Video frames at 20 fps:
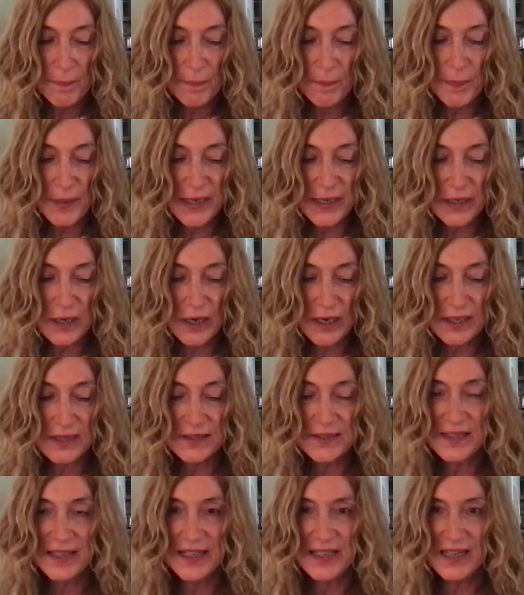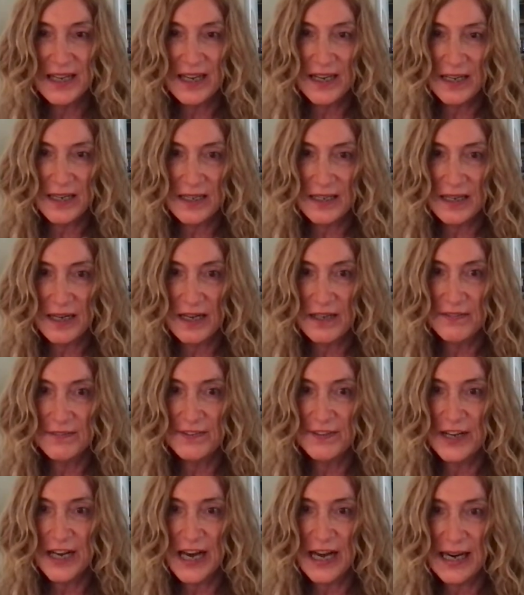Because the a of
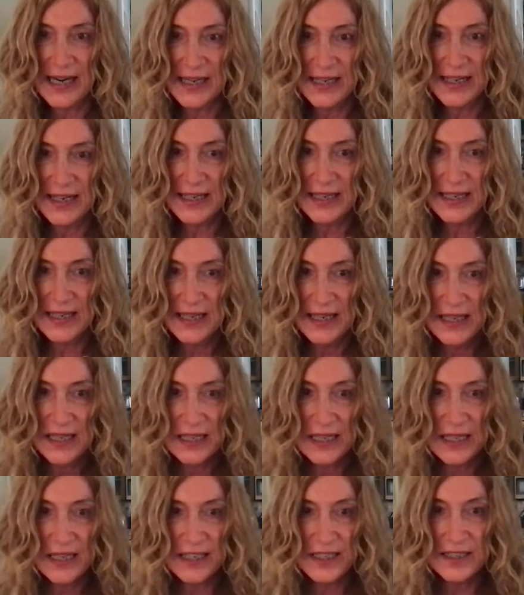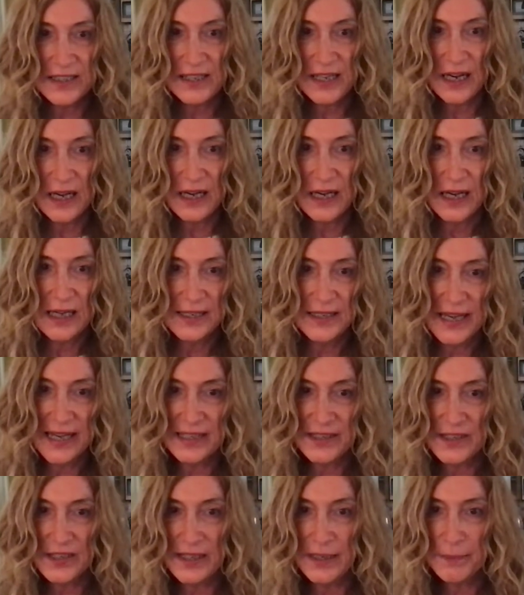larn is
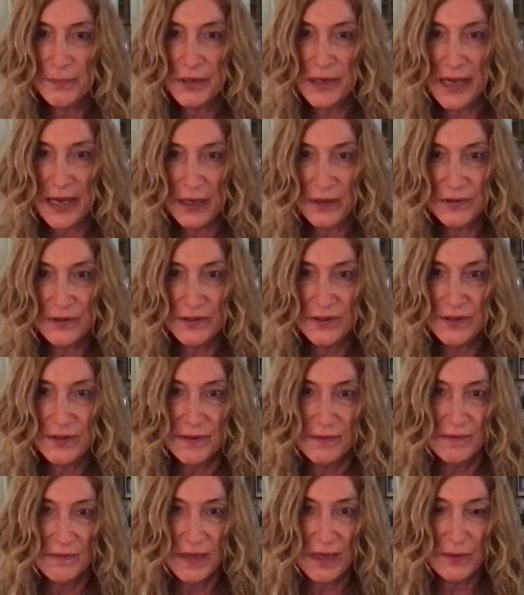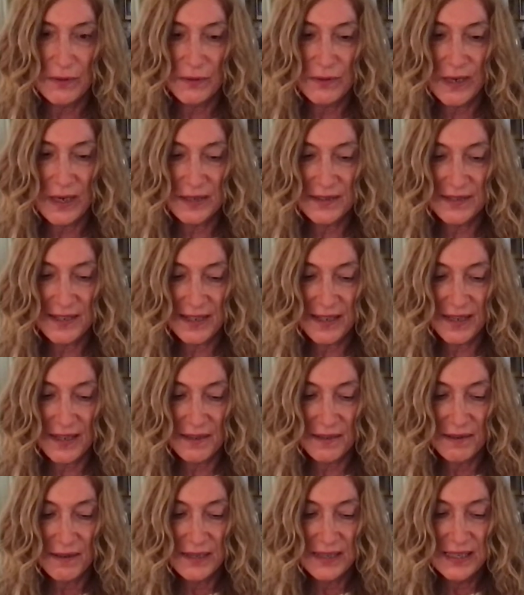nasally pronounced, anunasika,
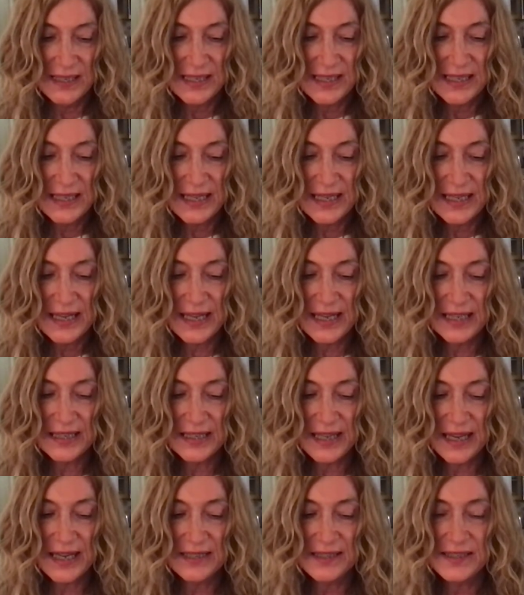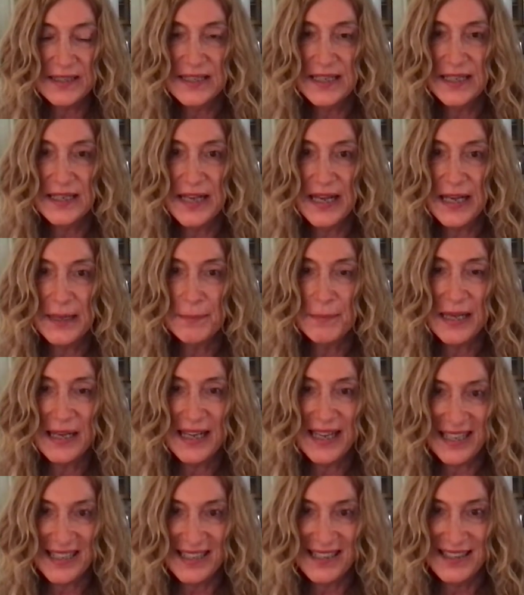it gets the name
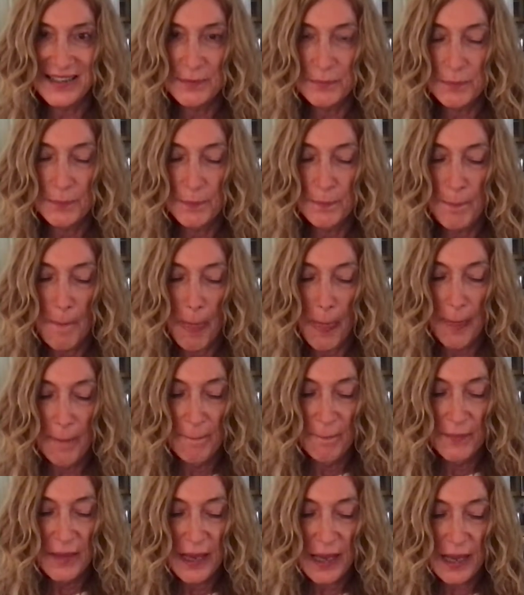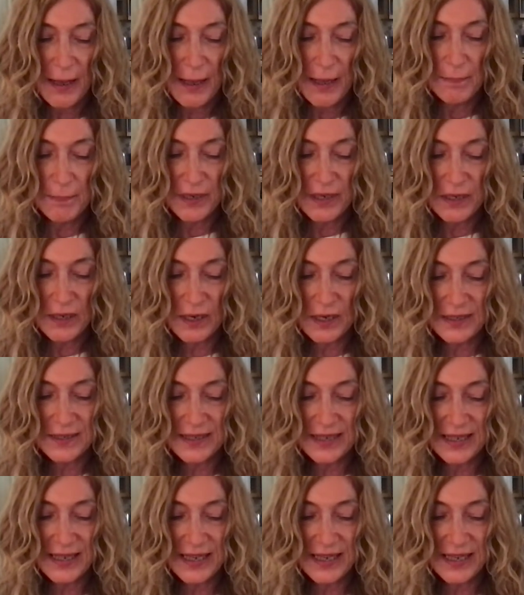it. And because it